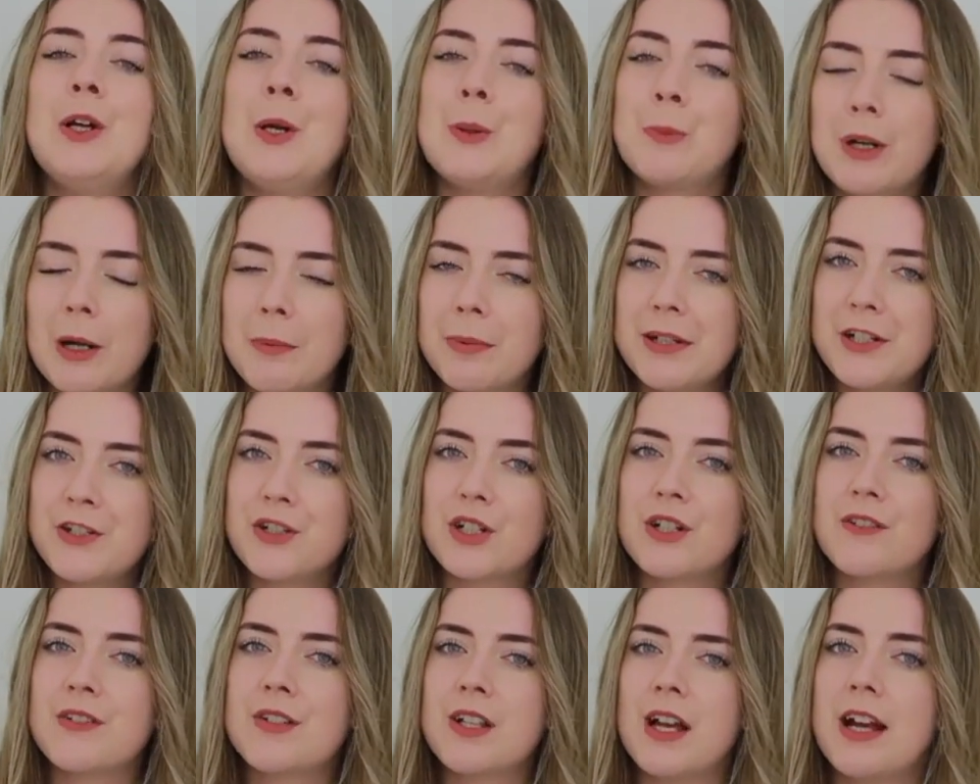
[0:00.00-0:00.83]
Probably
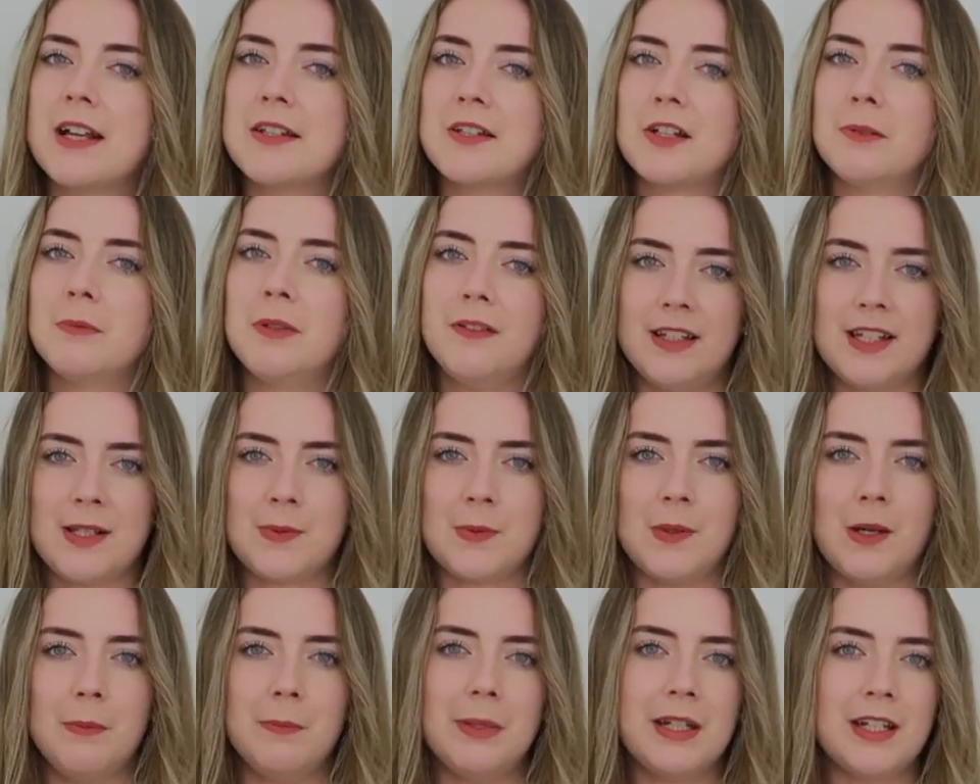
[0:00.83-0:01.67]
should have sized up with this
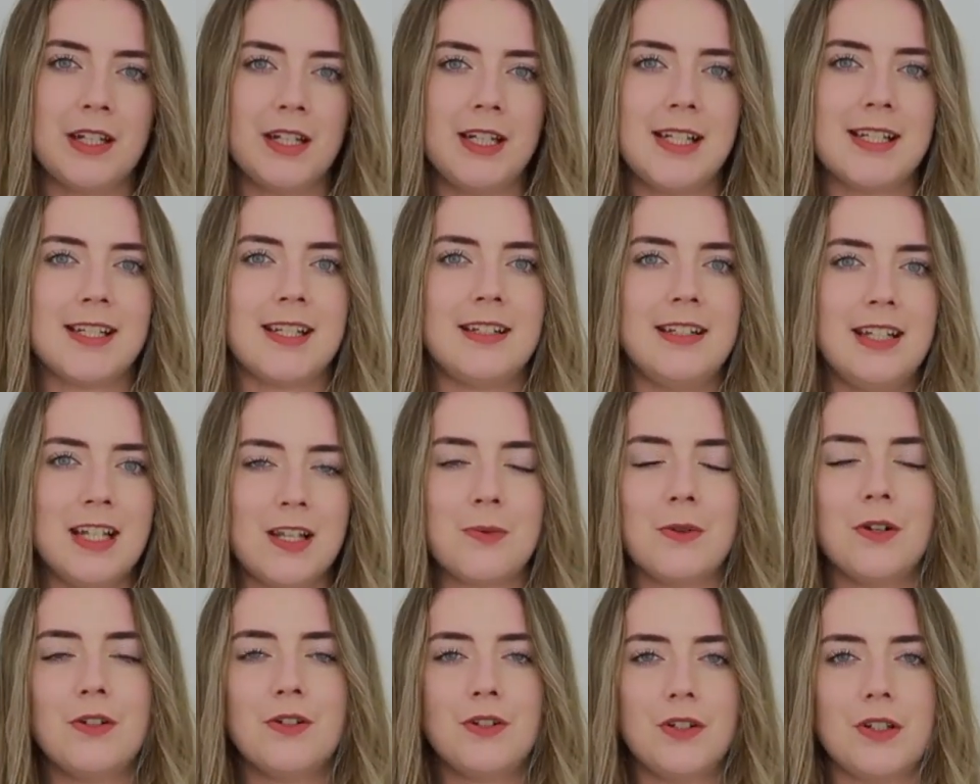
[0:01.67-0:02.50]
one because this
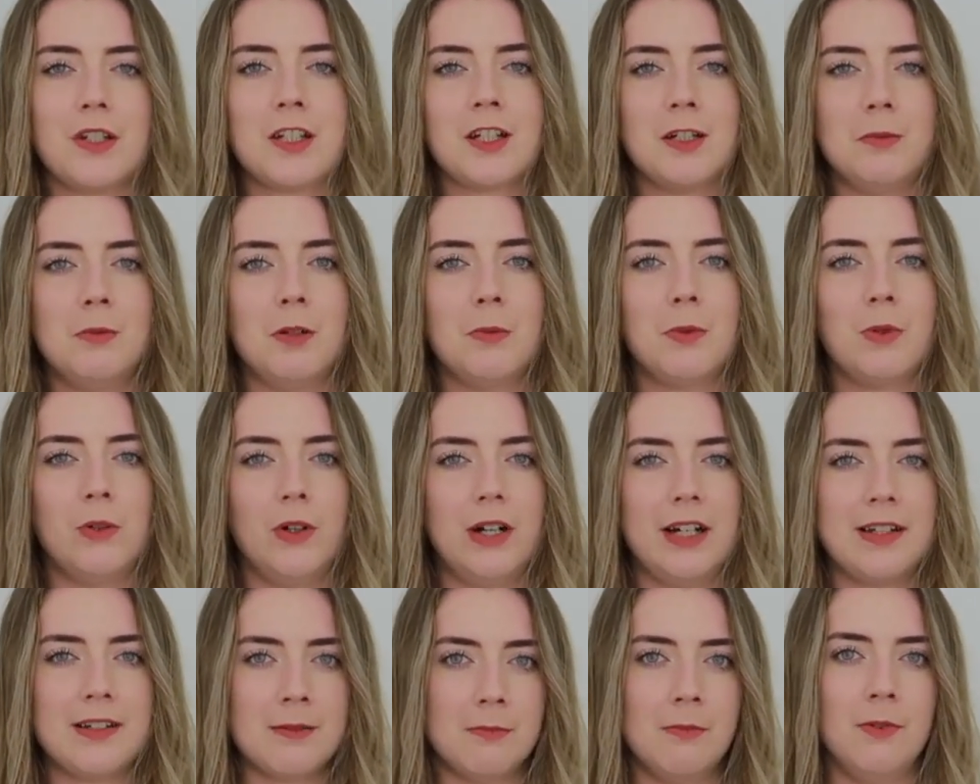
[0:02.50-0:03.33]
one does come up
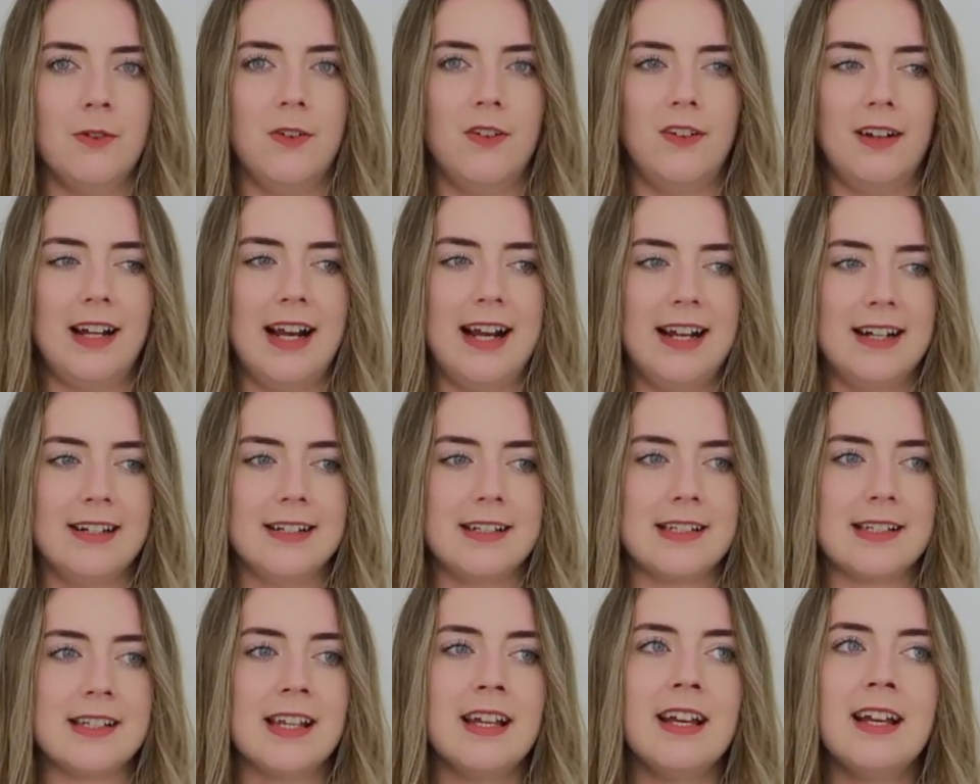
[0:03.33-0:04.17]
quite small,
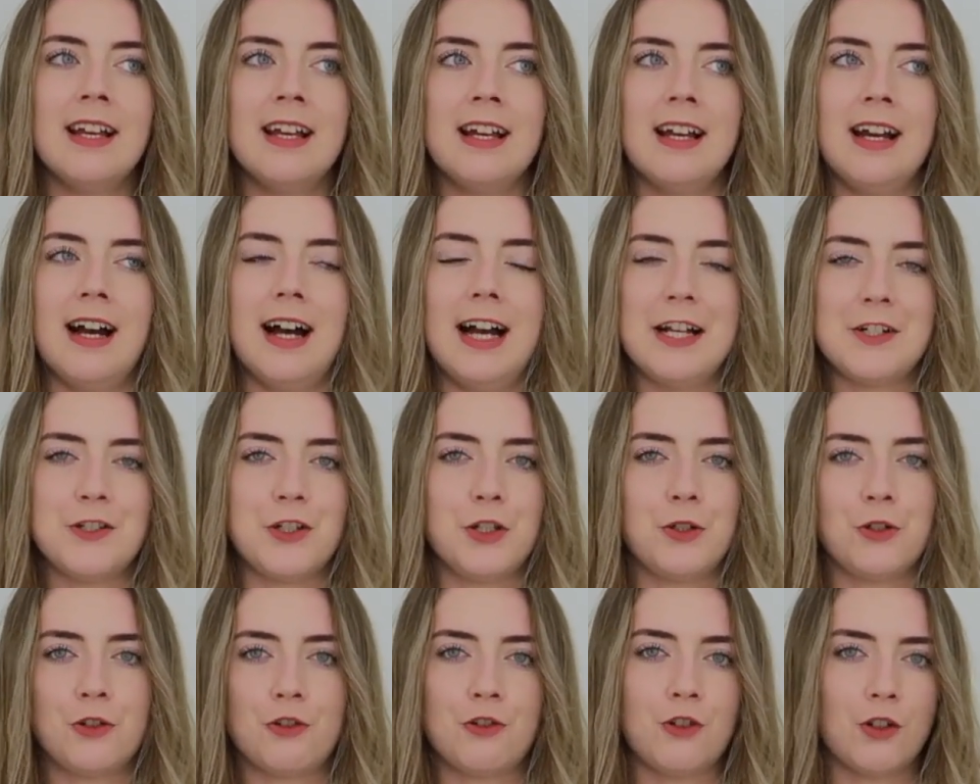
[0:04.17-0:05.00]
and I
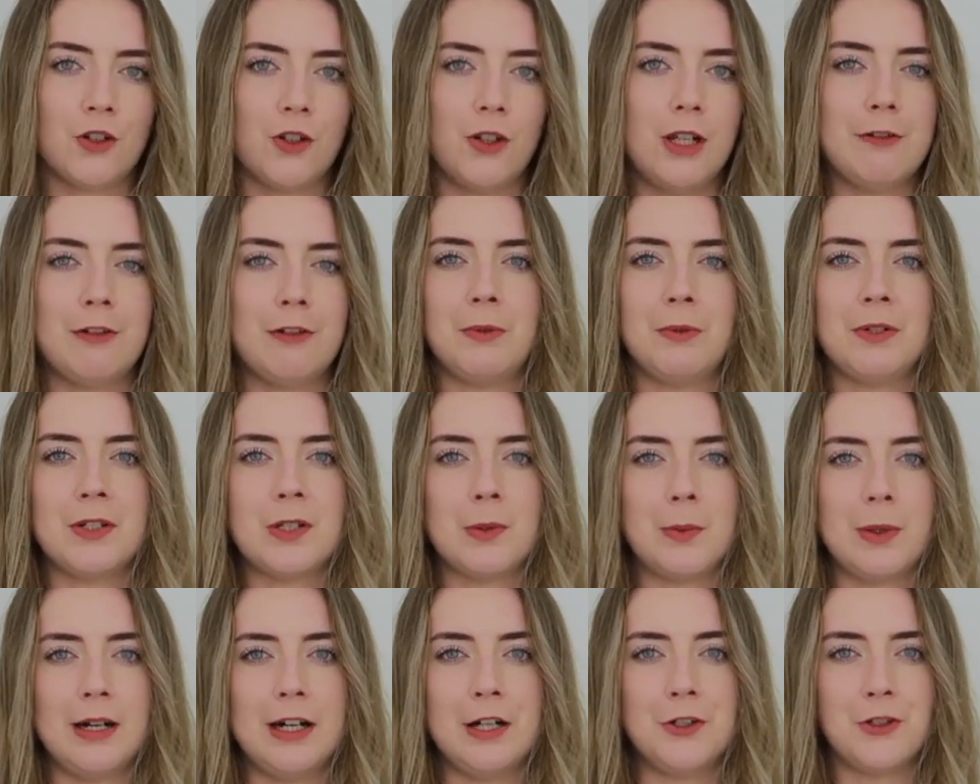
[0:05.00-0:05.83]
do struggle want to
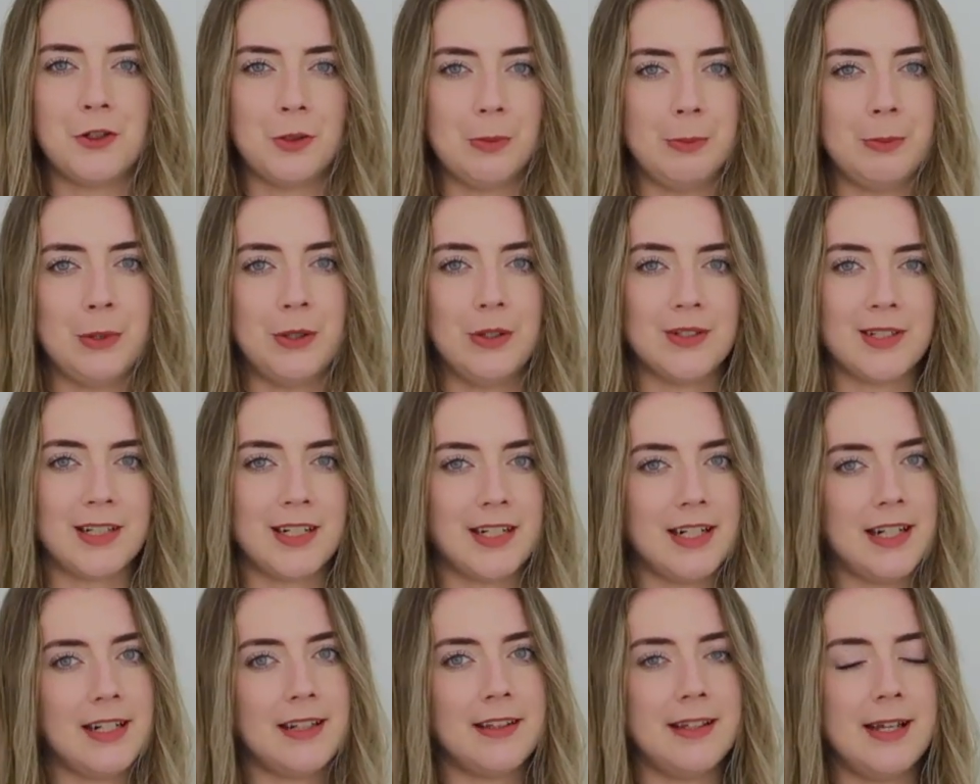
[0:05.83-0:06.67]
wear a jumper
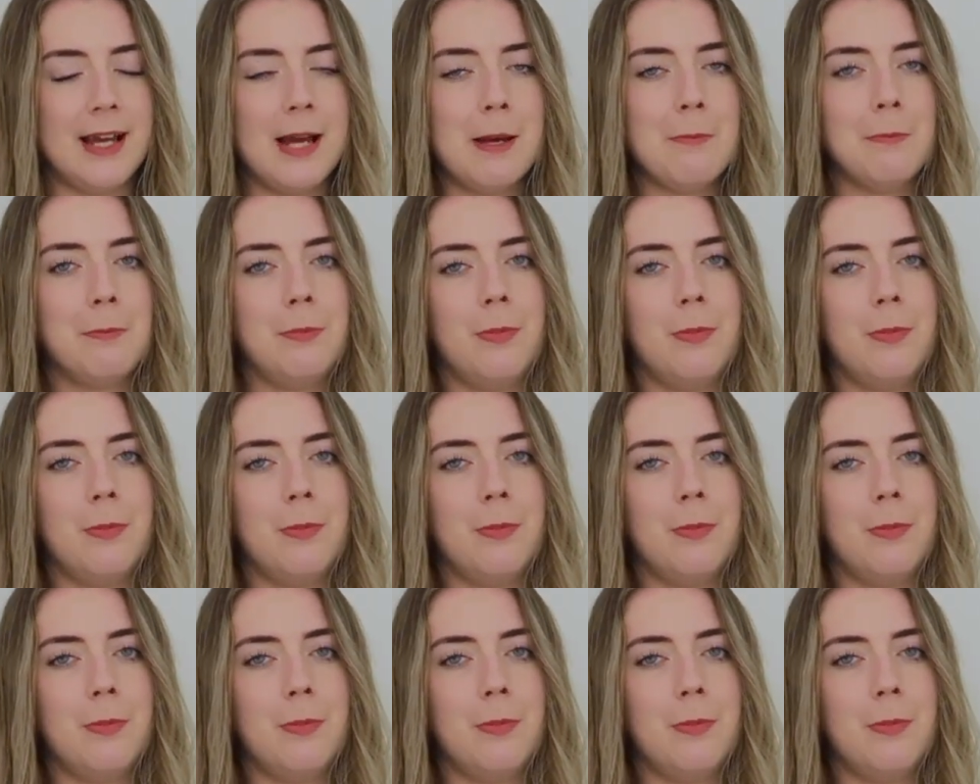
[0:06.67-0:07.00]
underneath it.